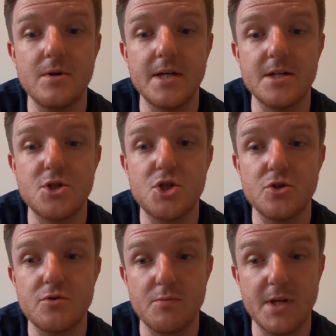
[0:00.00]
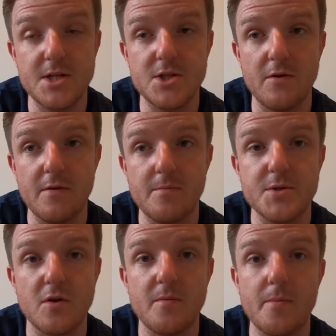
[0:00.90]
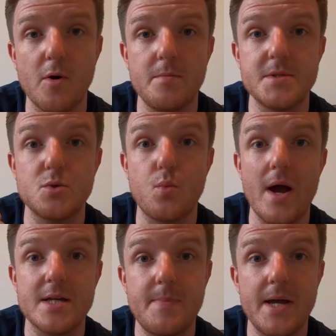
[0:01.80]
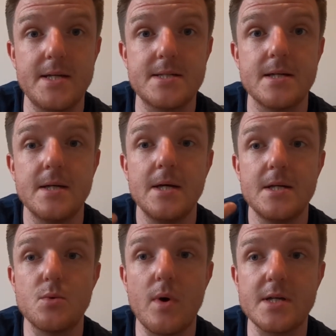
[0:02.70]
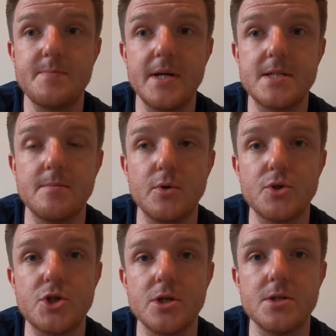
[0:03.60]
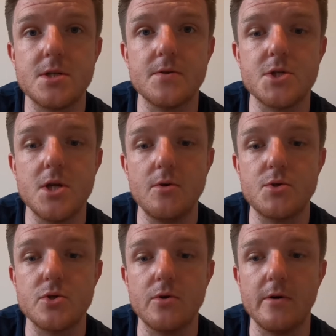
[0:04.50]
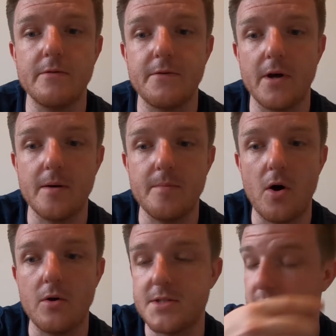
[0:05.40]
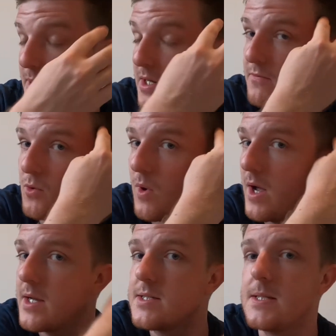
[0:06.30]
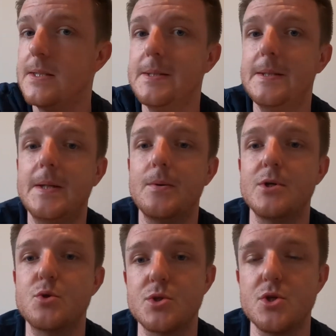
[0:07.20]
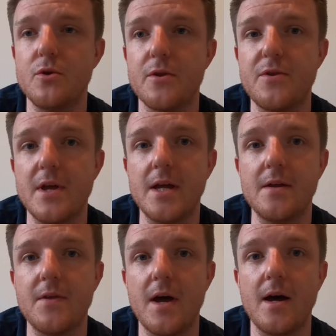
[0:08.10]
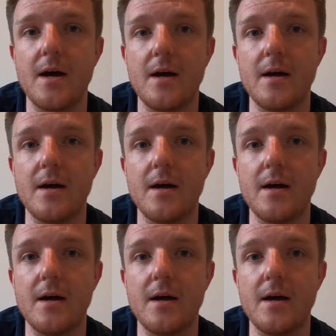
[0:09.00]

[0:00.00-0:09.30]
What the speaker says: it should really solve our problems. It's wax based. It's a wax based emulsion, so there's no sort of hot dipping of the wax, which was another thing that